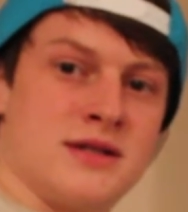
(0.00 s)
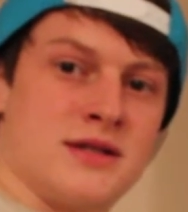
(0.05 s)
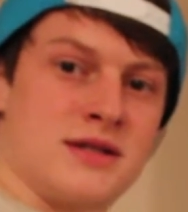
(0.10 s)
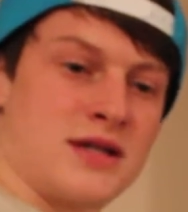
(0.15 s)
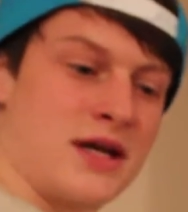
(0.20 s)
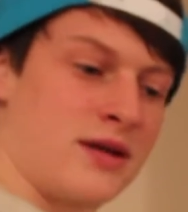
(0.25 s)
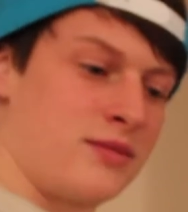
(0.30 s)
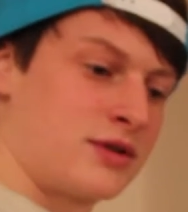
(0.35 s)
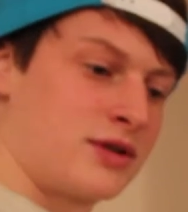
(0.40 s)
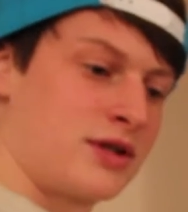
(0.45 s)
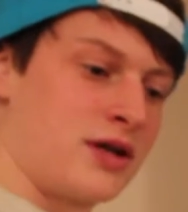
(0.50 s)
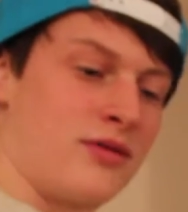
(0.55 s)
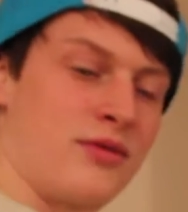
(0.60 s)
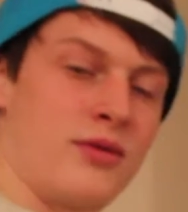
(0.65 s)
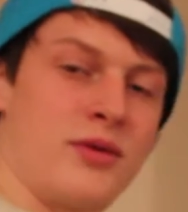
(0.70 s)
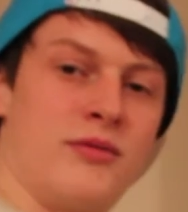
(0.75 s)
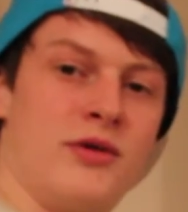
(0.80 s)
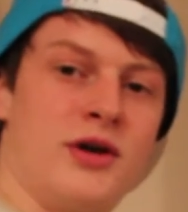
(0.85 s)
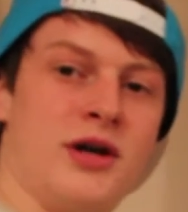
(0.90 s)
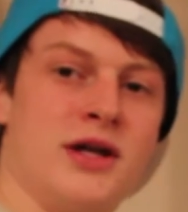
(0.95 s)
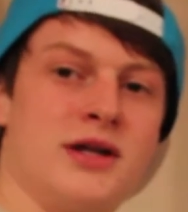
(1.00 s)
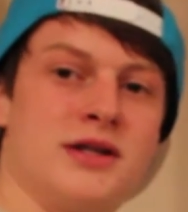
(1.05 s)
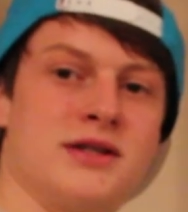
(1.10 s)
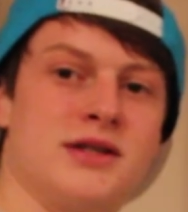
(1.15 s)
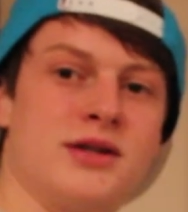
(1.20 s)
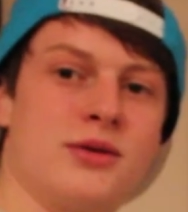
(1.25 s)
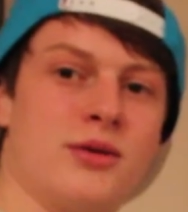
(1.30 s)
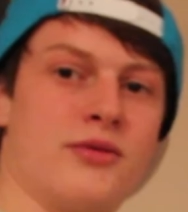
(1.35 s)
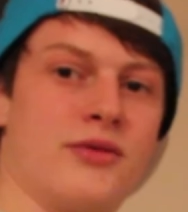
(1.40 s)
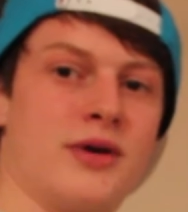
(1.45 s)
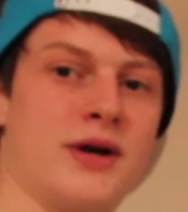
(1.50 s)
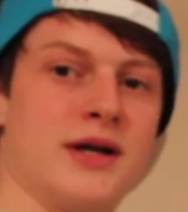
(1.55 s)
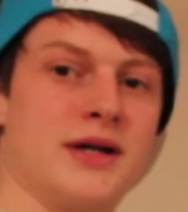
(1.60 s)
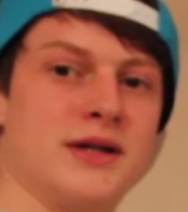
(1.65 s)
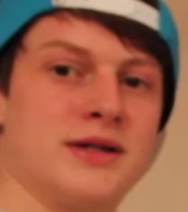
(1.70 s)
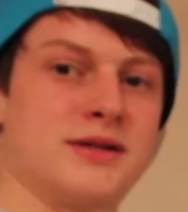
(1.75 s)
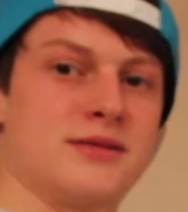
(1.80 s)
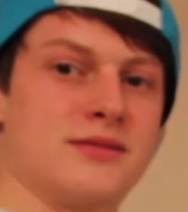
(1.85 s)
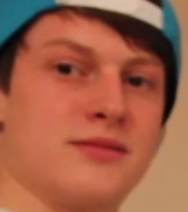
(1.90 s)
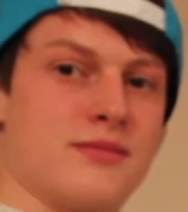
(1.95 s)
Same as the other one really, it's still a
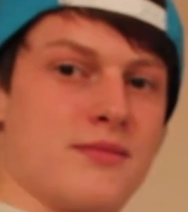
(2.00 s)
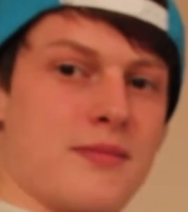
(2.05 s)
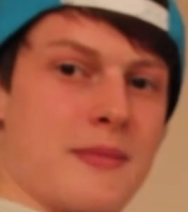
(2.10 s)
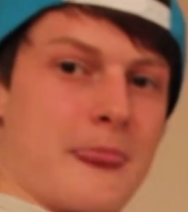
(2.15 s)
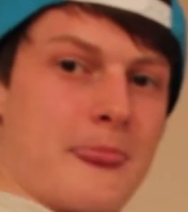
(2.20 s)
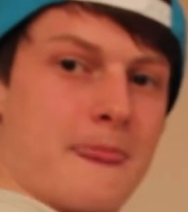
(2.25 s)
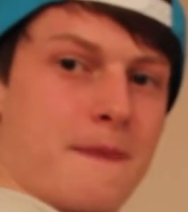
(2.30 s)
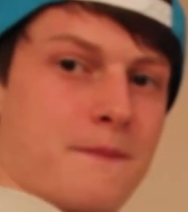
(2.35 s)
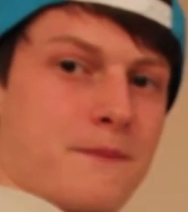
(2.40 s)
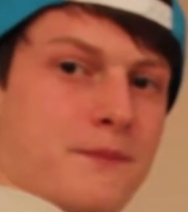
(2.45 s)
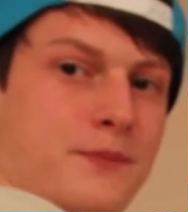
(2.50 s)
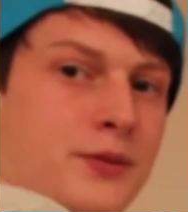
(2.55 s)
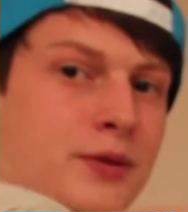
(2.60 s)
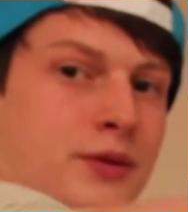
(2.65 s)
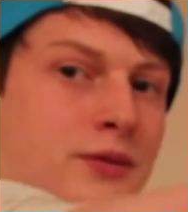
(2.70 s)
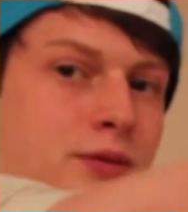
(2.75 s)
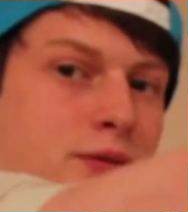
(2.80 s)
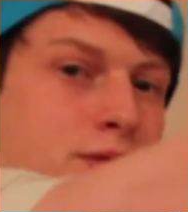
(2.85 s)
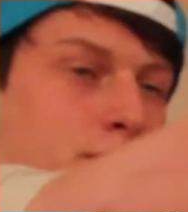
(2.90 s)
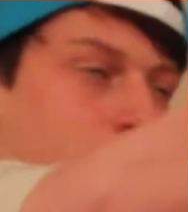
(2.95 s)
raise, but